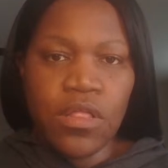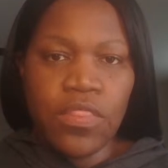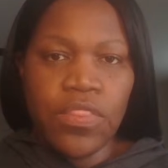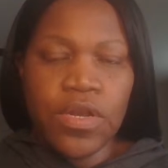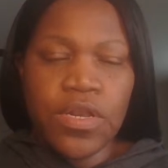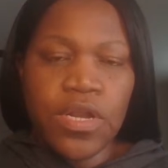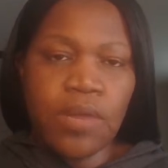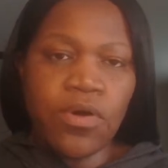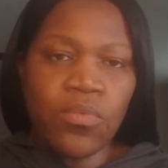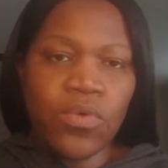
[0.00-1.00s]
the
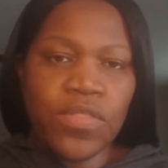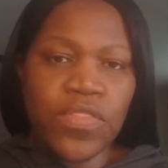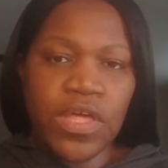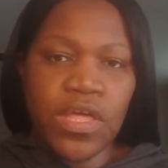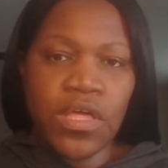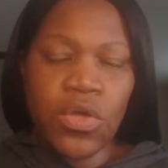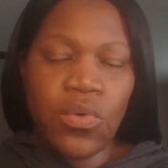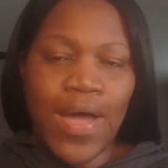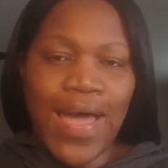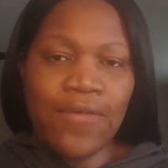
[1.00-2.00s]
number one thing you
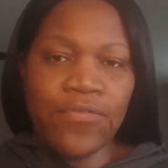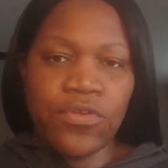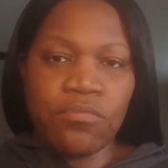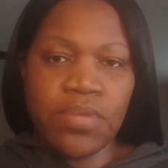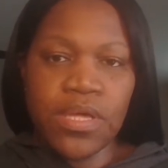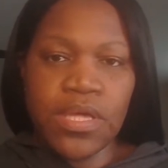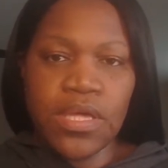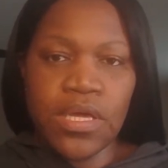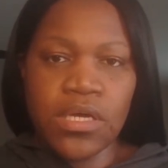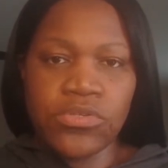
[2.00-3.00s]
have to
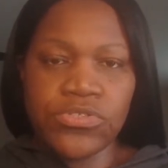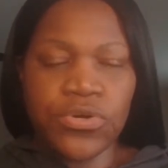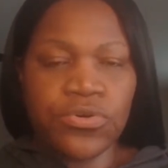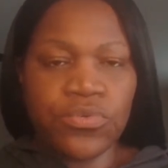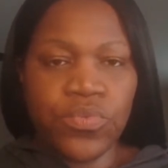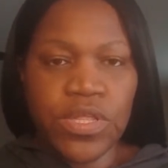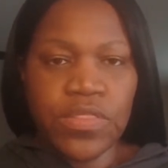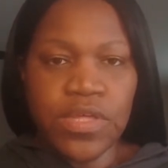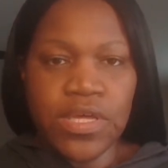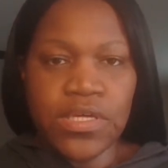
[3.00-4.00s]
be concerned with
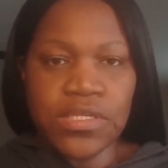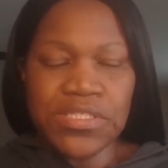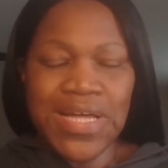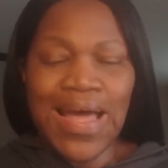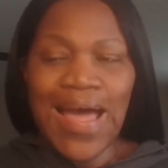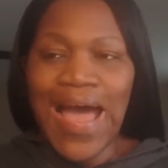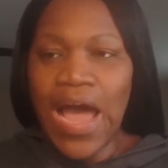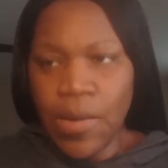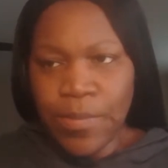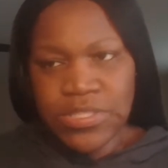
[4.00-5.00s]
is
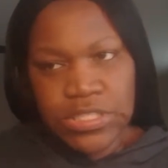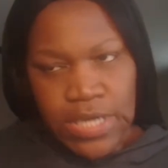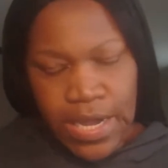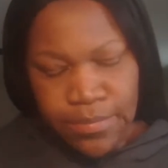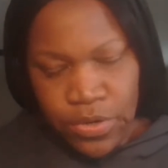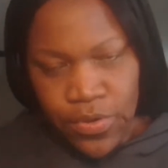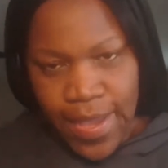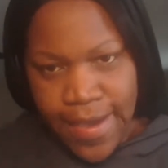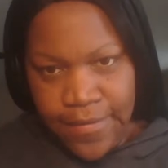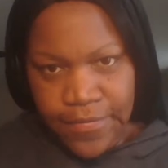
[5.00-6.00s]
how much time do you
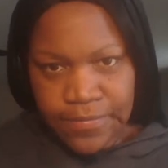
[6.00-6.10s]
have?